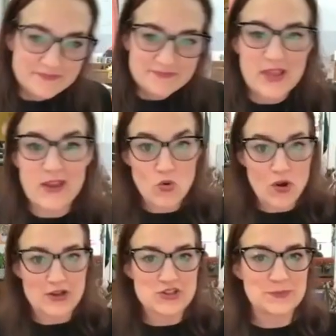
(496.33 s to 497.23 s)
I know it
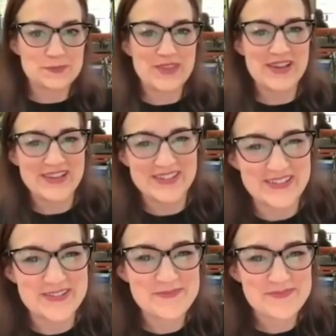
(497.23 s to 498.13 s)
was hard for me to
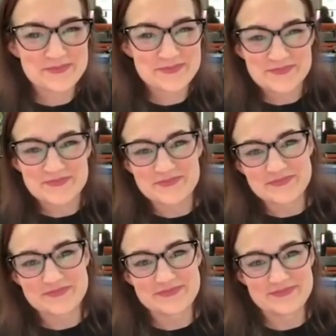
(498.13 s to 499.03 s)
start this call because
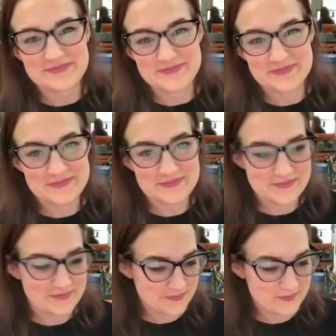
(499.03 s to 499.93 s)
I was
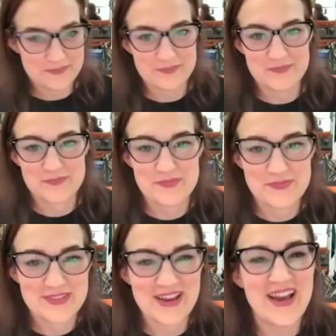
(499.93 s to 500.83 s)
painting and I think
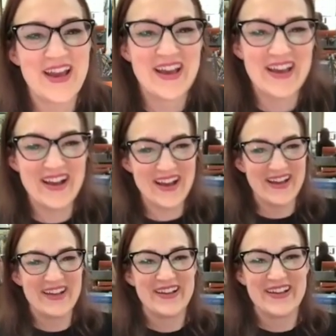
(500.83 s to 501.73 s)
you were saying you were
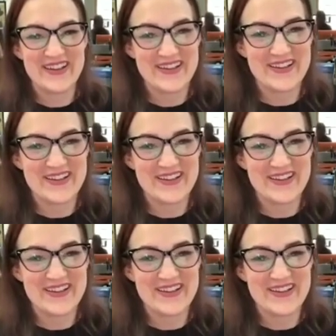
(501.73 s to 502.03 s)
sketching too.